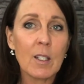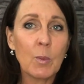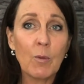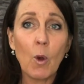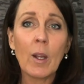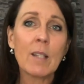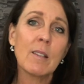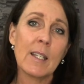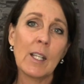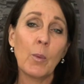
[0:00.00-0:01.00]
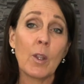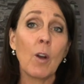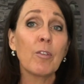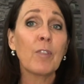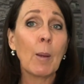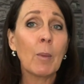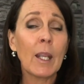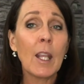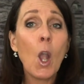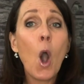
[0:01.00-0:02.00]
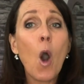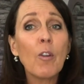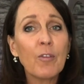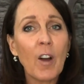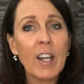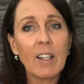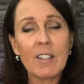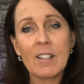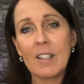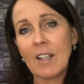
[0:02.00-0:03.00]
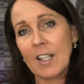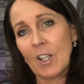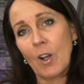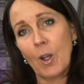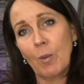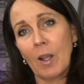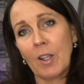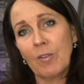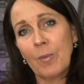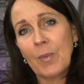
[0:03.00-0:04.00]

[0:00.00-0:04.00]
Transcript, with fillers: We've all had to deal with our family, our finances and our home life.